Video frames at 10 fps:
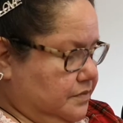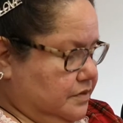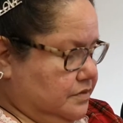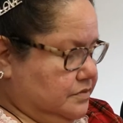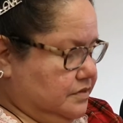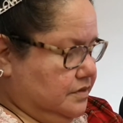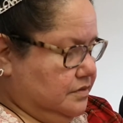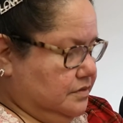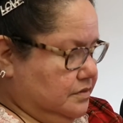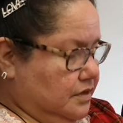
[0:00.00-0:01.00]
Marco said.
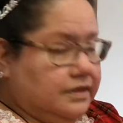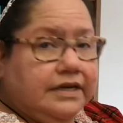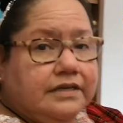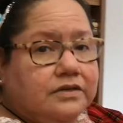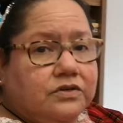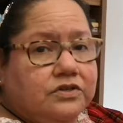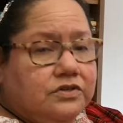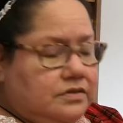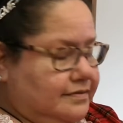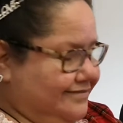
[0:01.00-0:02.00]
Not that I doubted
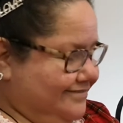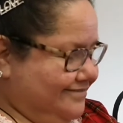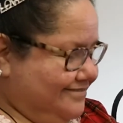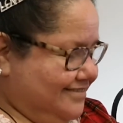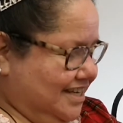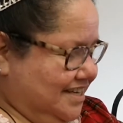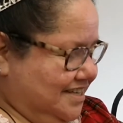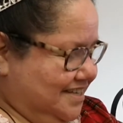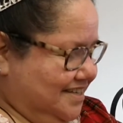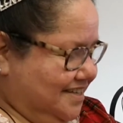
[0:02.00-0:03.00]
you.
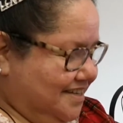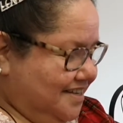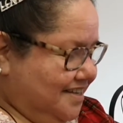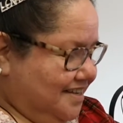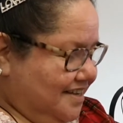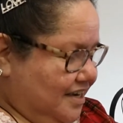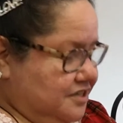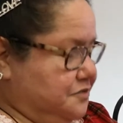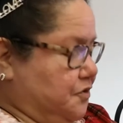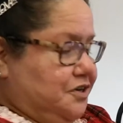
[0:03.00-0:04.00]
I
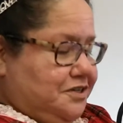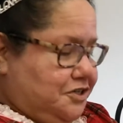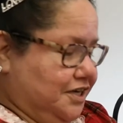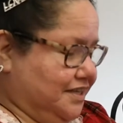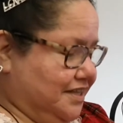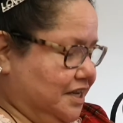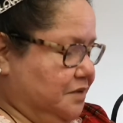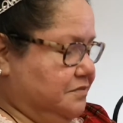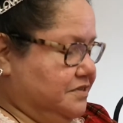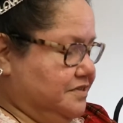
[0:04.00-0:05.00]
just wanted to check the
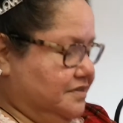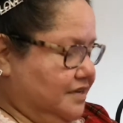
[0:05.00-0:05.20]
name just in